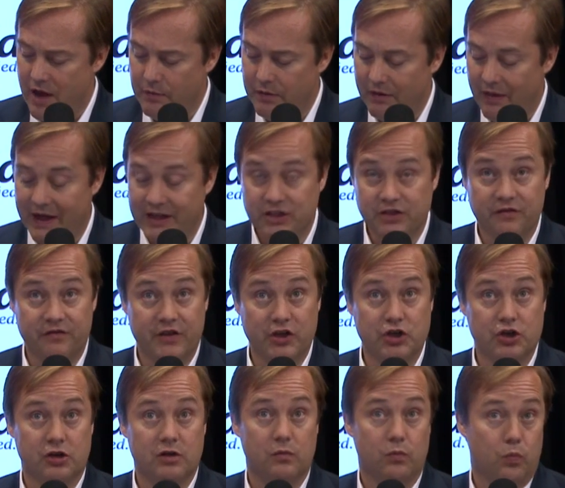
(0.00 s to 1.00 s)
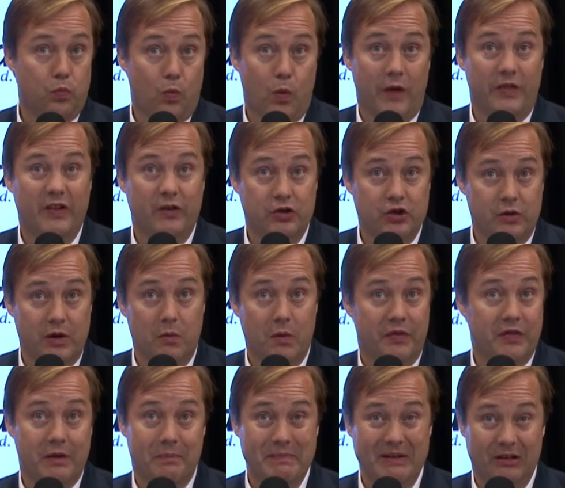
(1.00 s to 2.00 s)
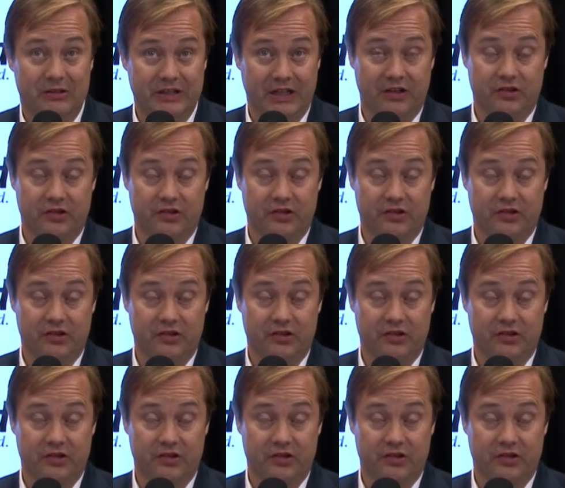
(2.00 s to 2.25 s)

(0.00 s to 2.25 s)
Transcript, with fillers: we like to feature what they're doing, what they're building.